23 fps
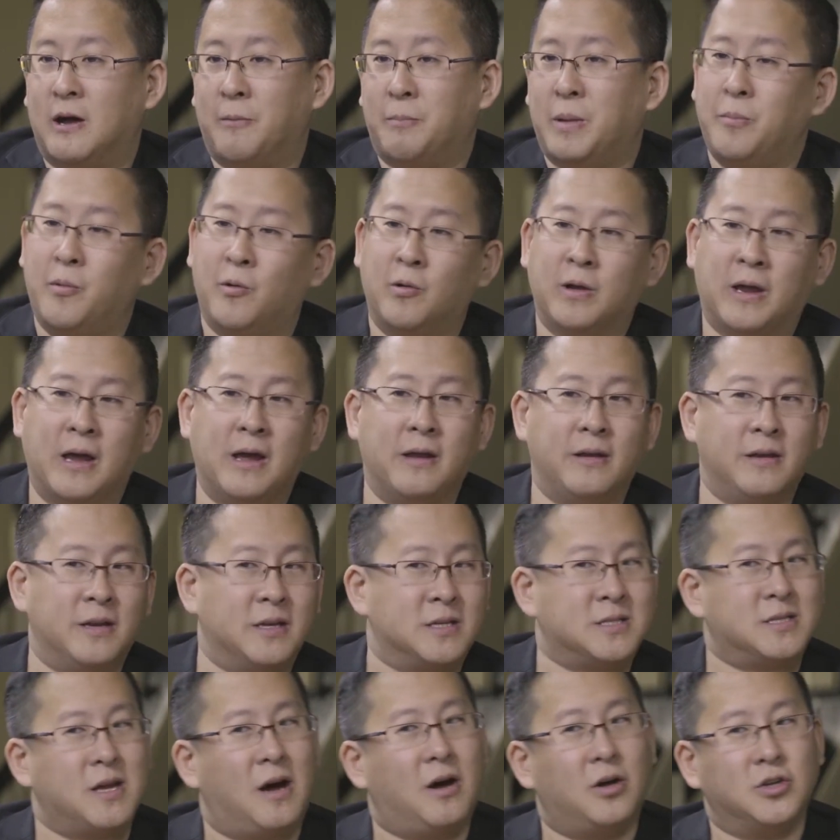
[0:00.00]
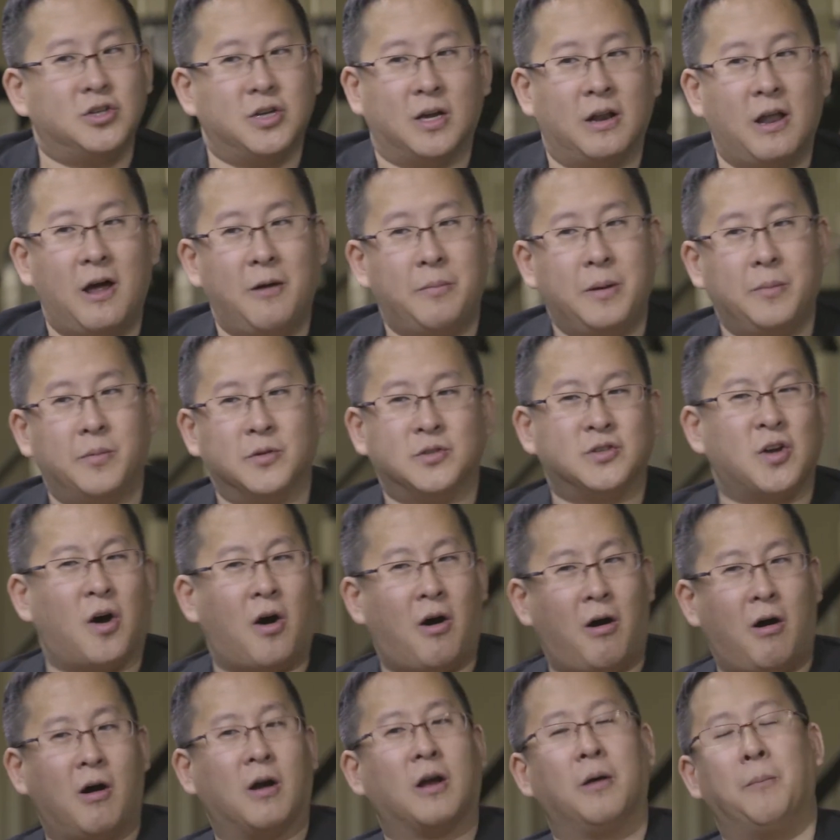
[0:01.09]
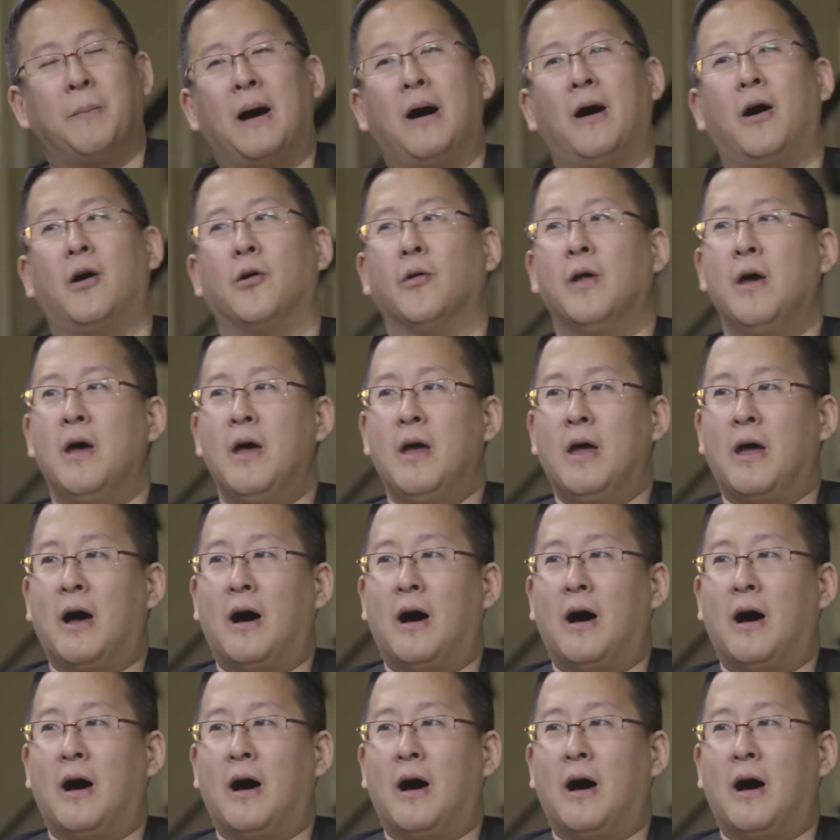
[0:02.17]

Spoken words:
People get nostalgic. A lot of people talk about,